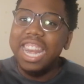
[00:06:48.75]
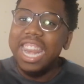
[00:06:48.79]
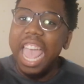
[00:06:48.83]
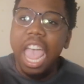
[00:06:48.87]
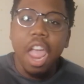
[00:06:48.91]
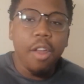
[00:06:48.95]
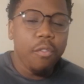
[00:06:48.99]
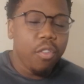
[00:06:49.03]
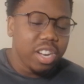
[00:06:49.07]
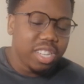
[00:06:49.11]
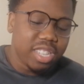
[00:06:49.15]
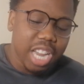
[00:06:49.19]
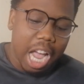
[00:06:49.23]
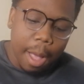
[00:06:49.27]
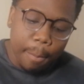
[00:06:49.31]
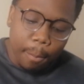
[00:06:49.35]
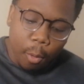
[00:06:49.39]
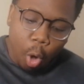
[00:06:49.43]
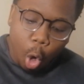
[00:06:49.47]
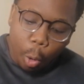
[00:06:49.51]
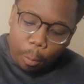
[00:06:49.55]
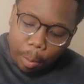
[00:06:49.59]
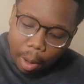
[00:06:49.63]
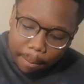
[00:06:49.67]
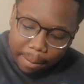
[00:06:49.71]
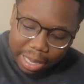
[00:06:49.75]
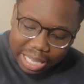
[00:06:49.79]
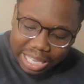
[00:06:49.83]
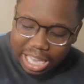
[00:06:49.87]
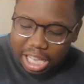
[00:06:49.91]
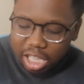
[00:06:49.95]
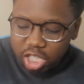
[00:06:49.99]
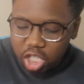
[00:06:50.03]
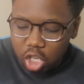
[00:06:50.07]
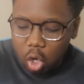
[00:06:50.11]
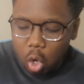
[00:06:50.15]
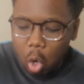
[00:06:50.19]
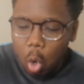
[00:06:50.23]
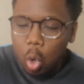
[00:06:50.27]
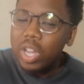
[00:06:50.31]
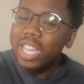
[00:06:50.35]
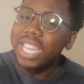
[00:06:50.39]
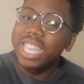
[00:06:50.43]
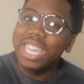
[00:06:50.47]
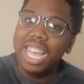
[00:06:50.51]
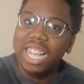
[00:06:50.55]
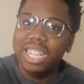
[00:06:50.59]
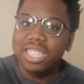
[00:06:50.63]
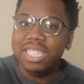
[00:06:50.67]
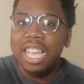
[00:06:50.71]
And every time Cole Palmer gets a goal,
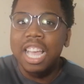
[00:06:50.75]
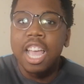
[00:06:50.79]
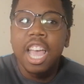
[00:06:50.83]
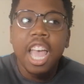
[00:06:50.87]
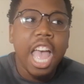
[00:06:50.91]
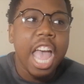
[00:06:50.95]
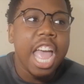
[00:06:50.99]
he gets